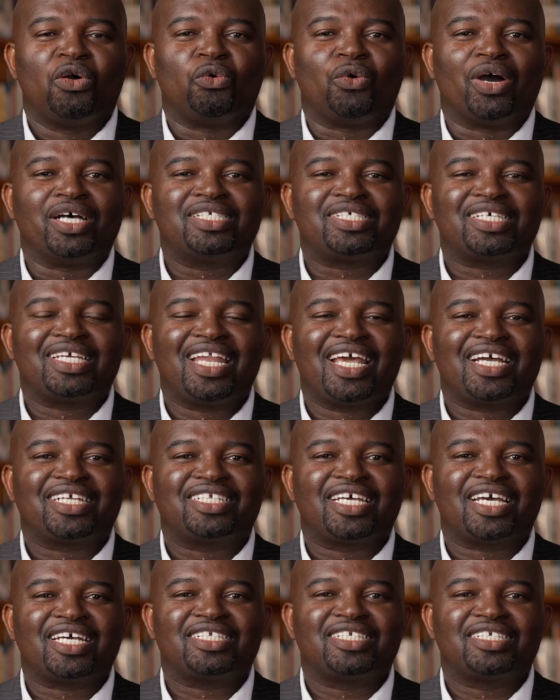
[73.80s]
Once
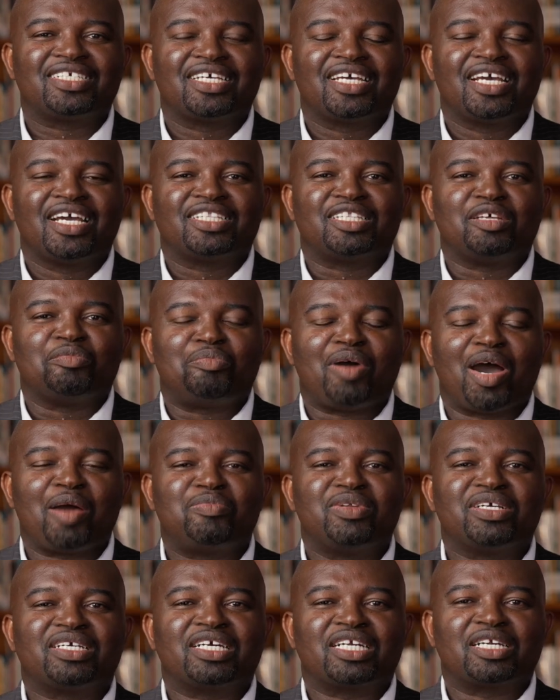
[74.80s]
elected, the
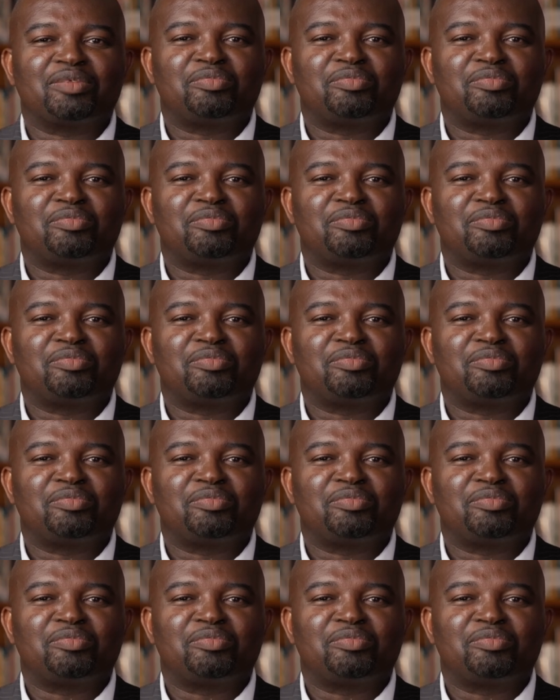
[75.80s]
public